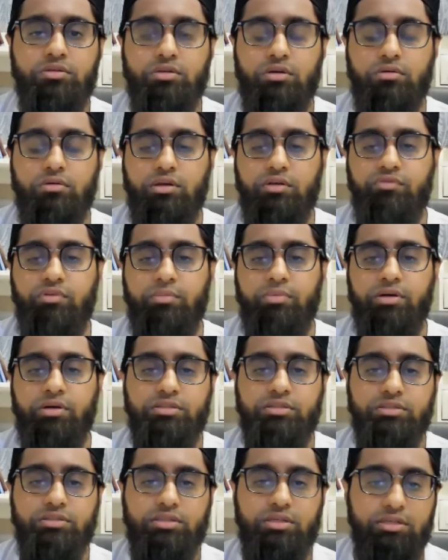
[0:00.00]
So if a
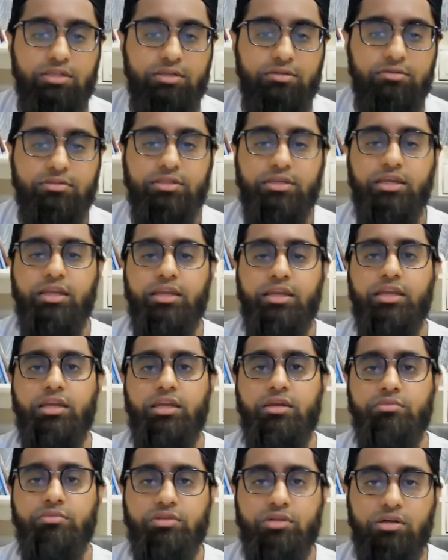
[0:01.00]
person is continuously getting
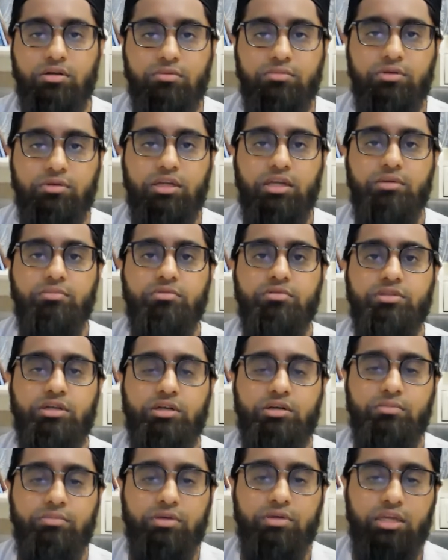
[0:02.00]
chemotherapy,
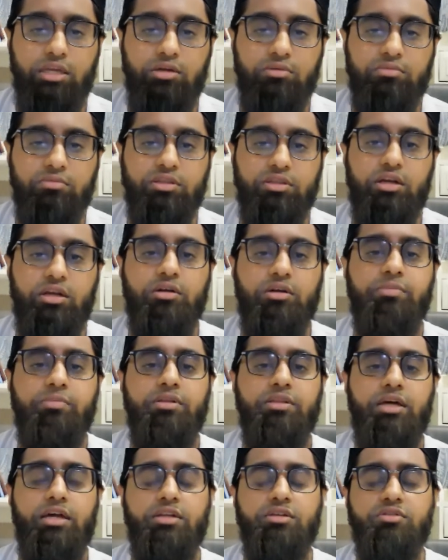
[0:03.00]

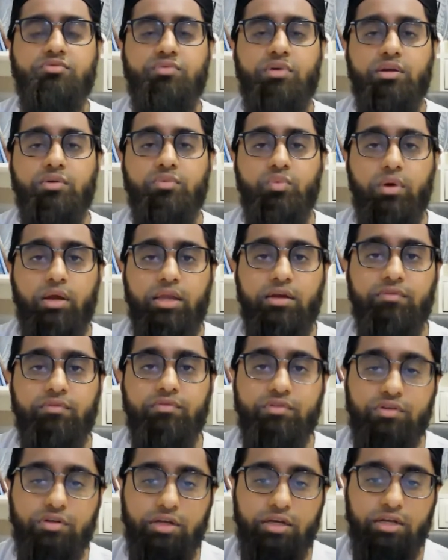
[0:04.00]
that is one way
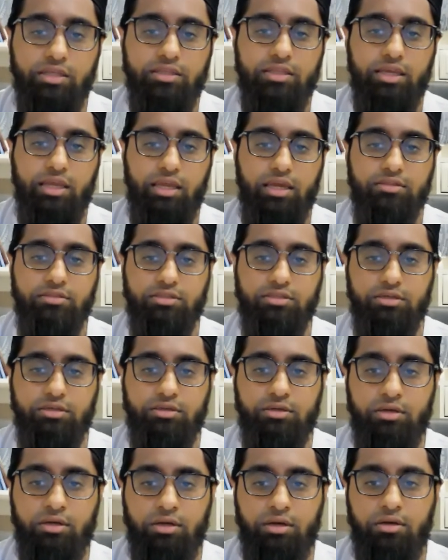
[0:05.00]
of treating the
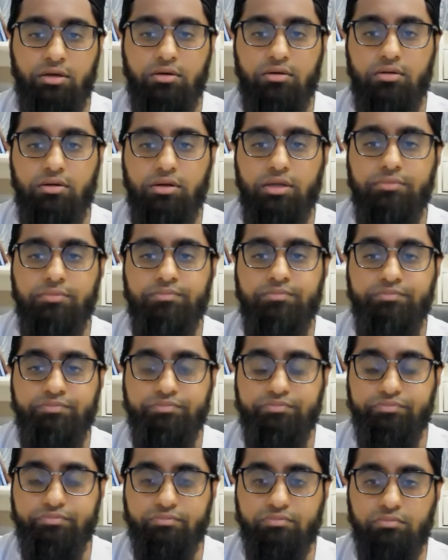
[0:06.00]
cancer, right?
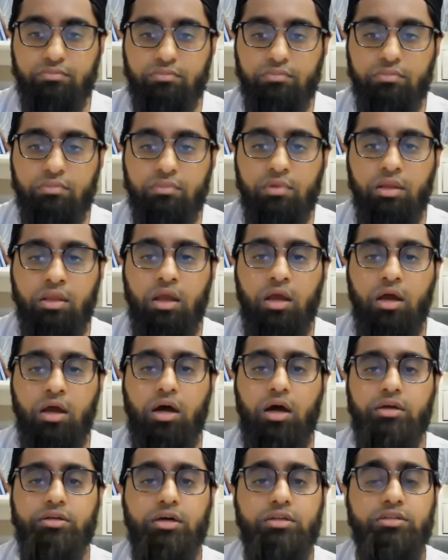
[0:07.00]

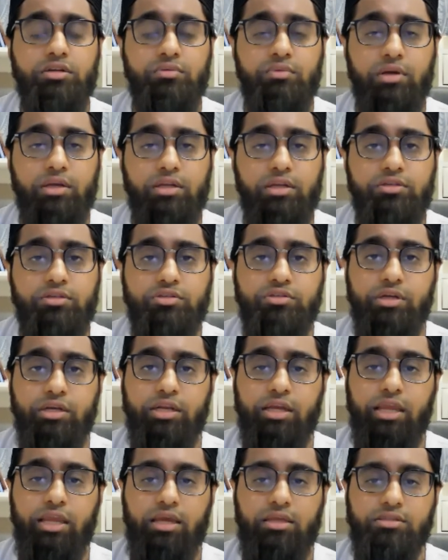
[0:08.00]
Another way to
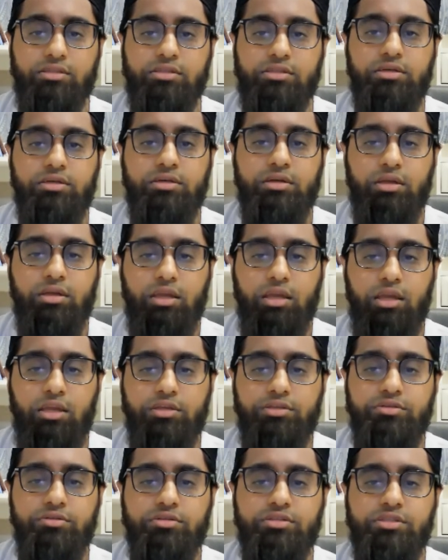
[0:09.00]
treat a cancer
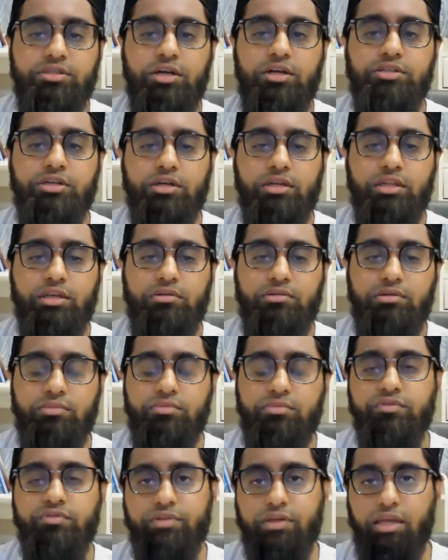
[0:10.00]
is to surgically
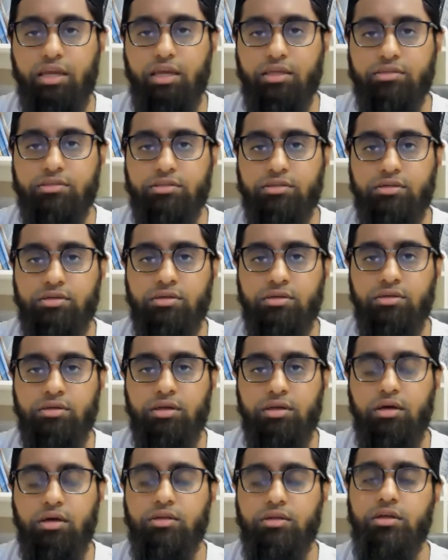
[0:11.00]
remove the cancer.
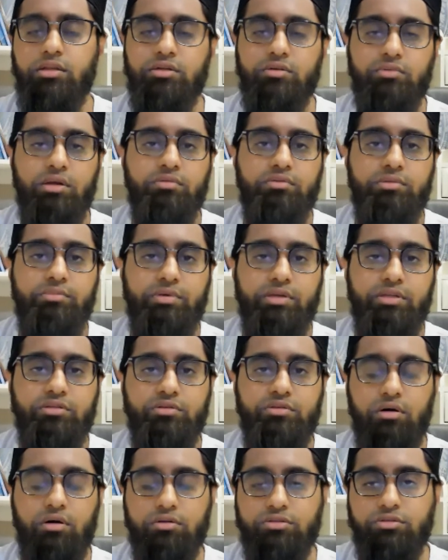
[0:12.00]
Another way would be
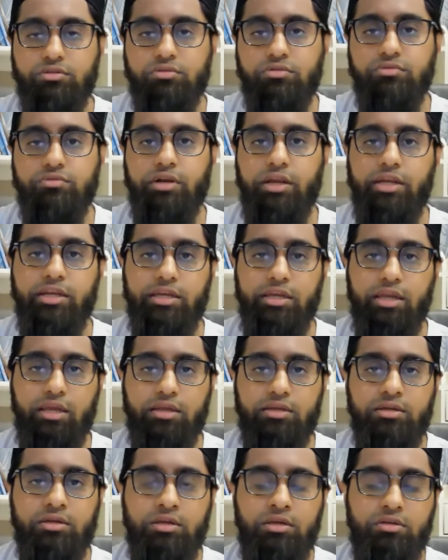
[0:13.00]
to also
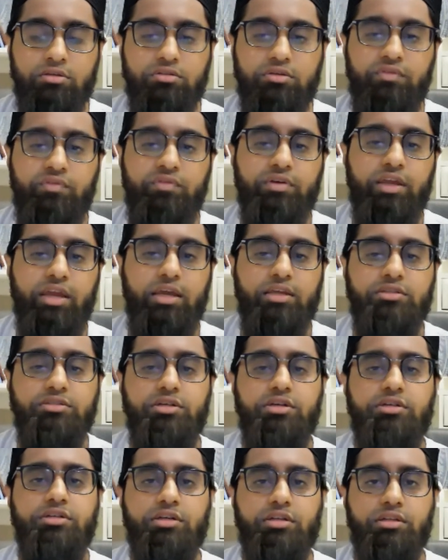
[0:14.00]
radiate. If you can't
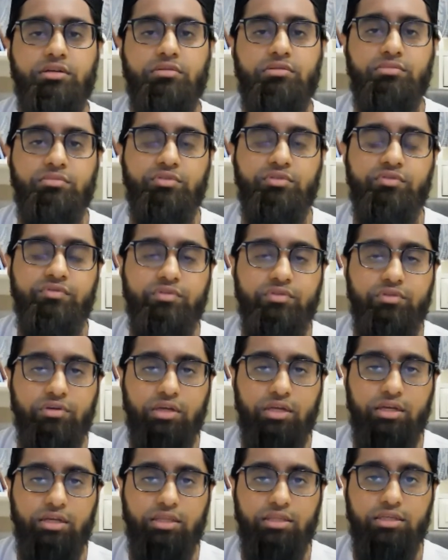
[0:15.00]
surgically remove,
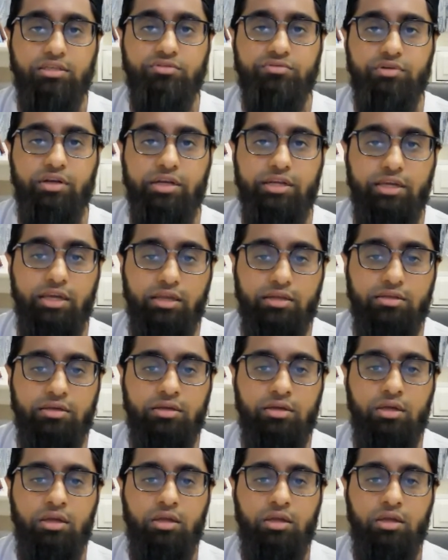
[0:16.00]
you can at least radiate.